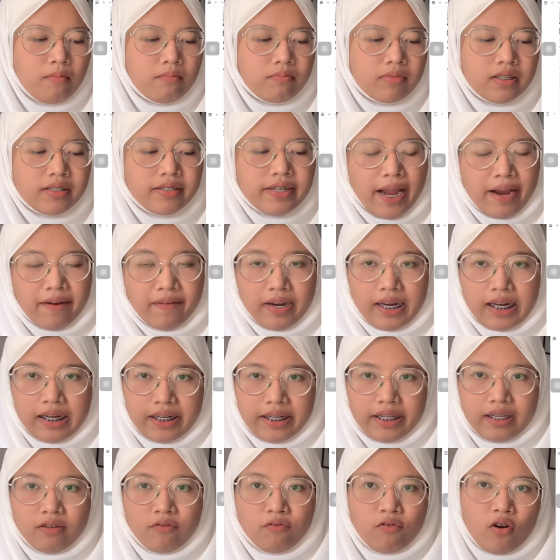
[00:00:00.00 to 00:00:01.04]
the direct
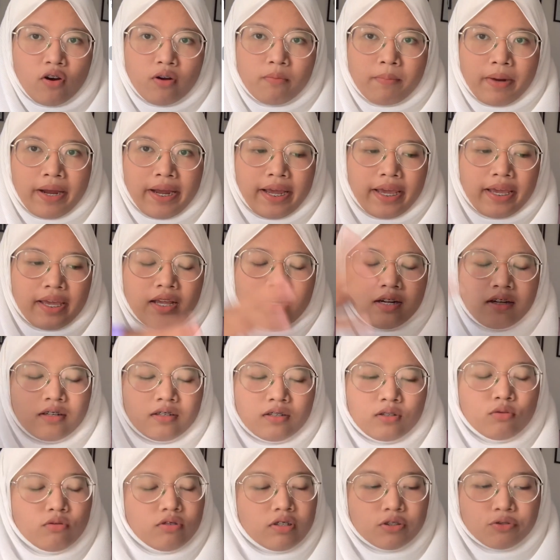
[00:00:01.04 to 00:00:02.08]
link for my
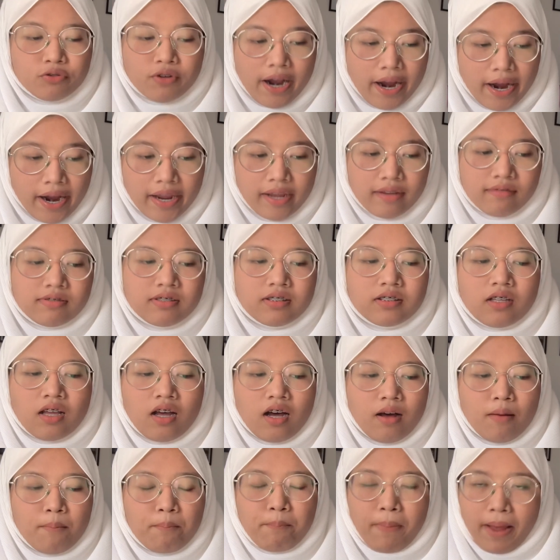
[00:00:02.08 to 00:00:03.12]
Google Drives,
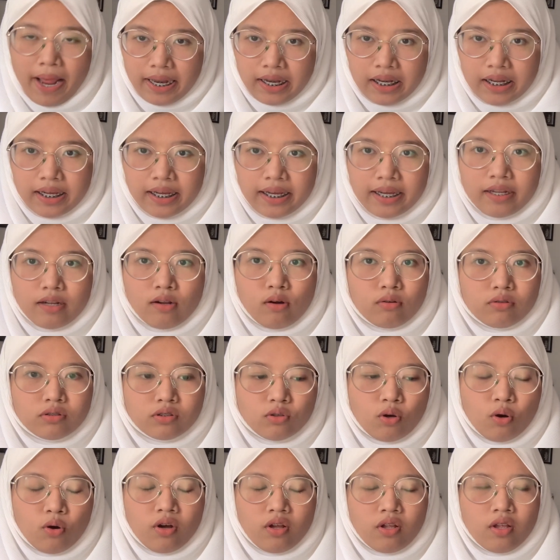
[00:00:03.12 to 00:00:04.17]
Padlet,
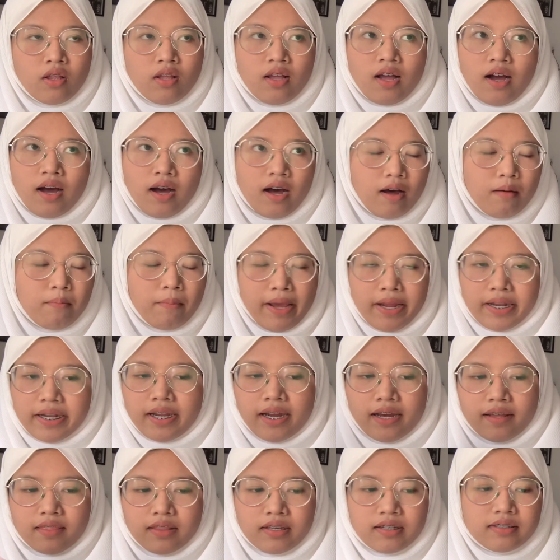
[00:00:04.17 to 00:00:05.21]
also any
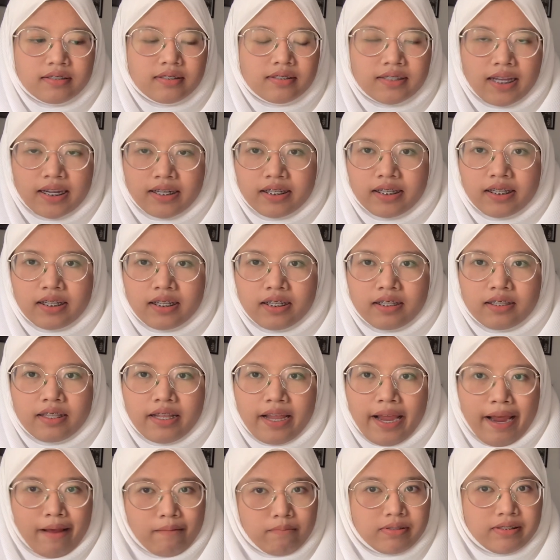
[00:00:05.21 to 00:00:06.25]
other study
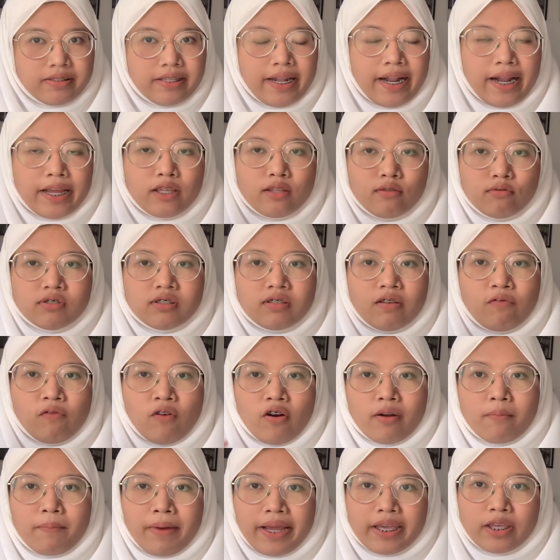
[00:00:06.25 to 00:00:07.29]
apps that I use
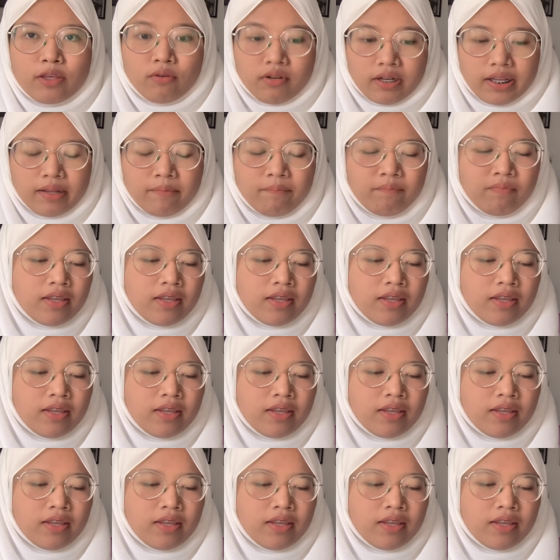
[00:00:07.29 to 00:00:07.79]
for my uni.